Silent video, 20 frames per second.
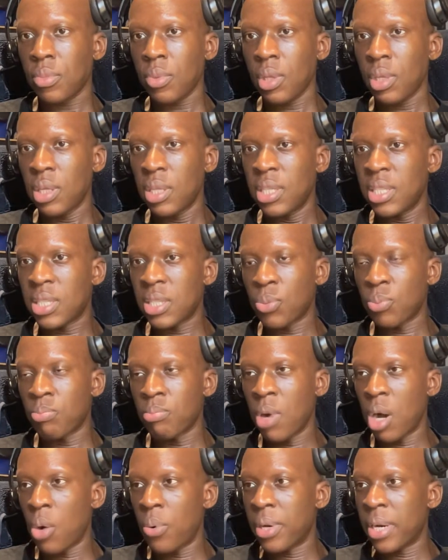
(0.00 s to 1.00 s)
Here's
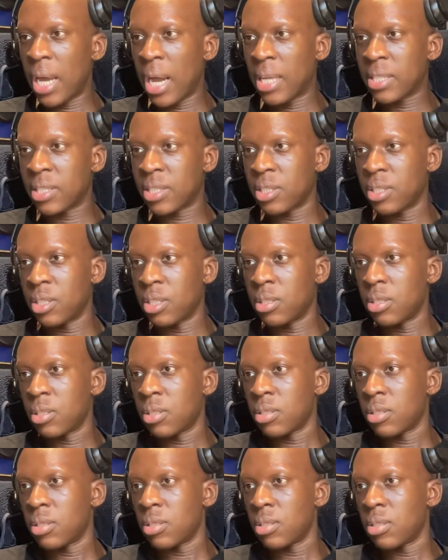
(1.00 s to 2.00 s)
Marwan Atia.
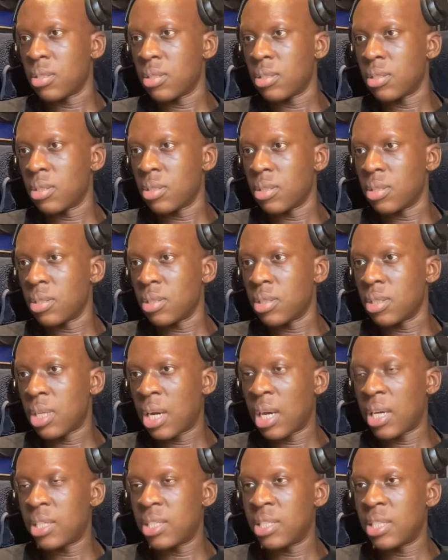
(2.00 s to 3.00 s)

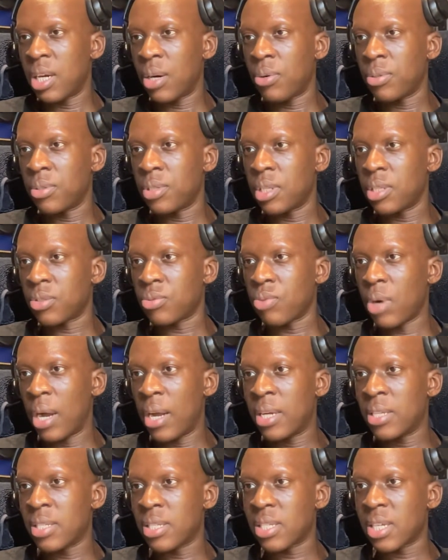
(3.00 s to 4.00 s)
Hani now on this right
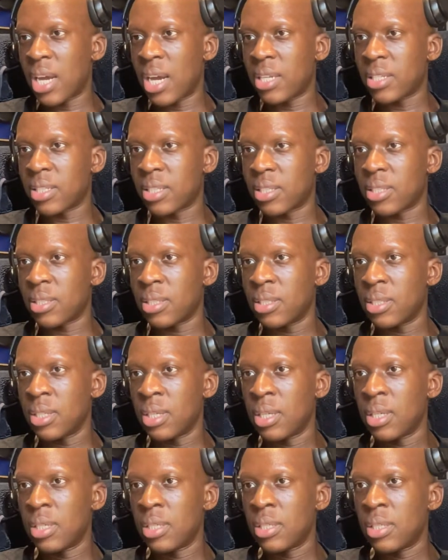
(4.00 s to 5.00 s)
hand side,
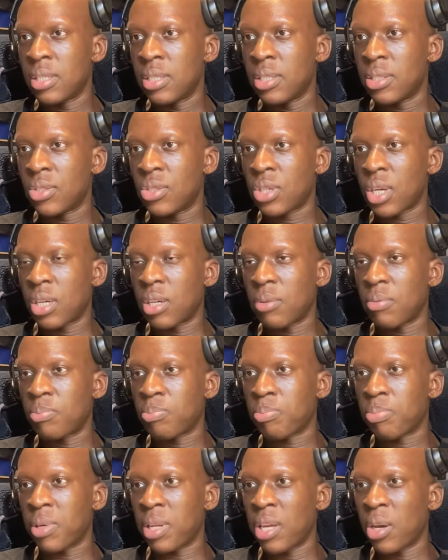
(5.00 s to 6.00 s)
trying to
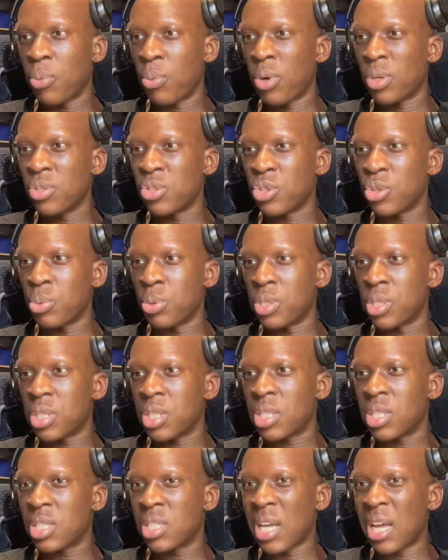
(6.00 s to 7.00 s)
play a 1-2 with
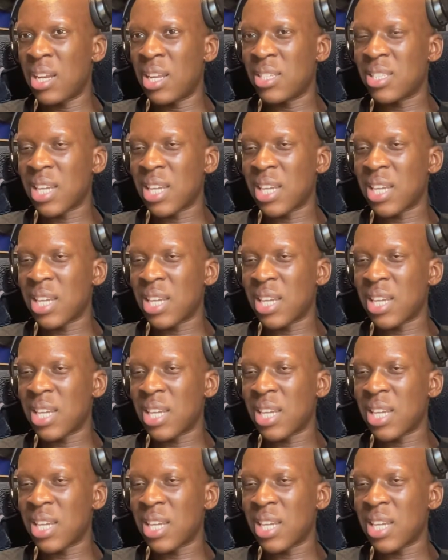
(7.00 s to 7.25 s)
Salah.